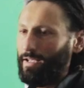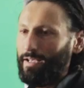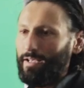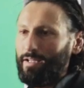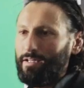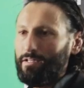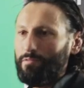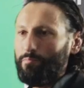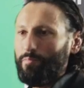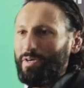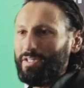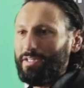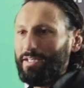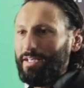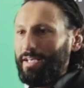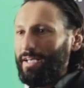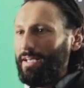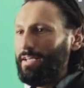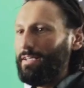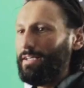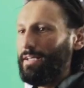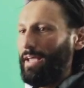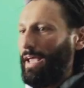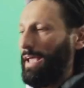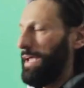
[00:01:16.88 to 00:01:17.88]
end, but
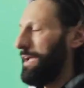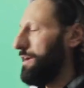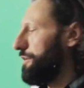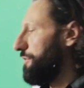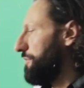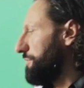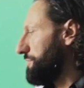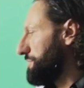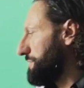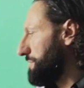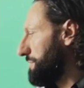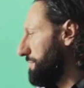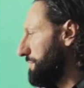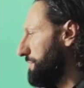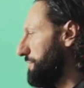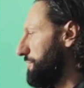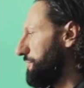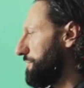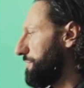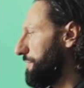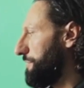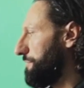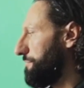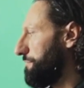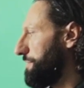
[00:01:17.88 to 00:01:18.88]
any angles, you
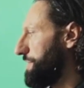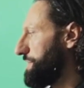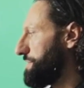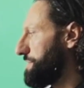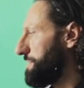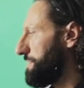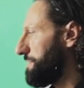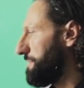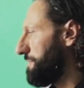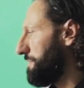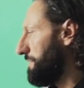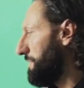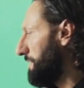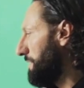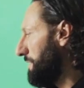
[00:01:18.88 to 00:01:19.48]
can reach it